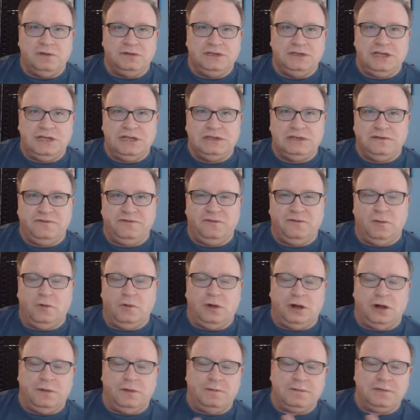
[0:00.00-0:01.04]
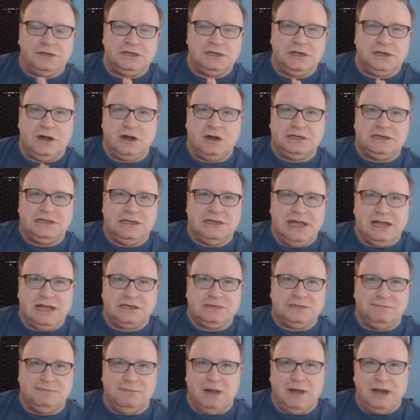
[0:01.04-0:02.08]
Season 4 starts next
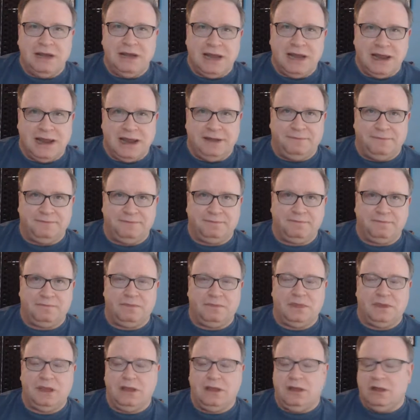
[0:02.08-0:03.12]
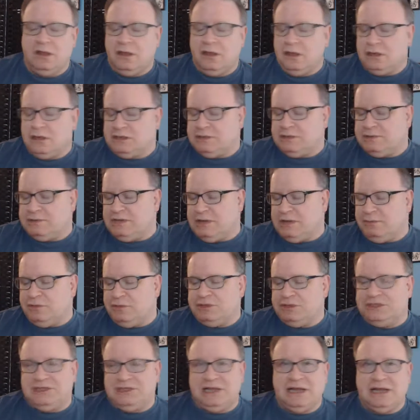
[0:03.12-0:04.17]
Monday, September
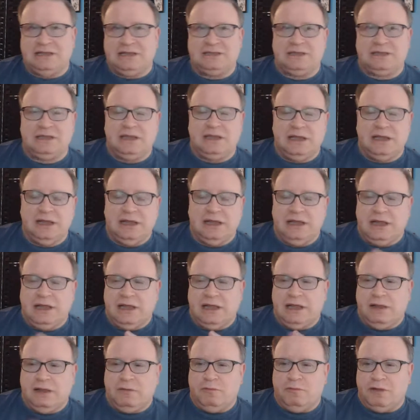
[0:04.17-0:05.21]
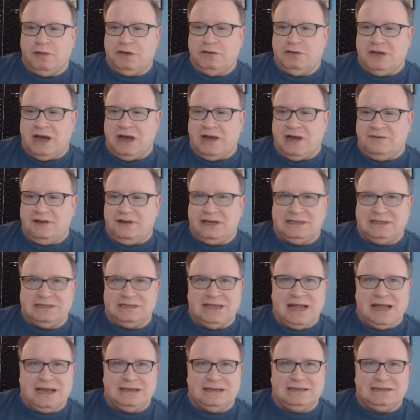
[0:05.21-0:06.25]
6th. We do not have an
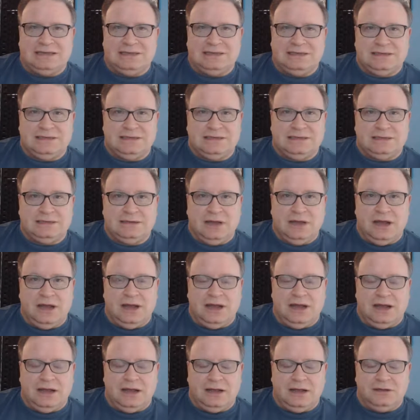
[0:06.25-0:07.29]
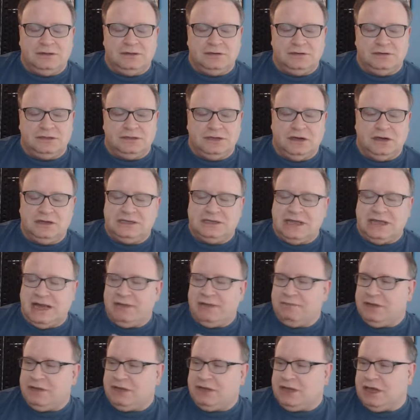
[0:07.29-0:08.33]
exact start time
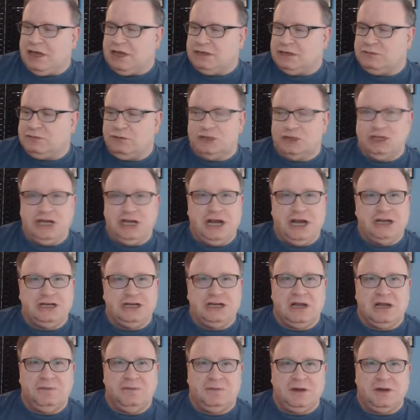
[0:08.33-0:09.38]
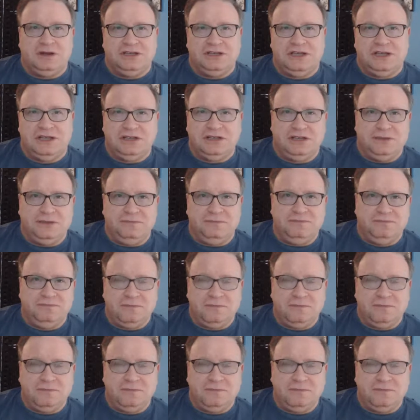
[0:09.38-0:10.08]
because we're changing up our system.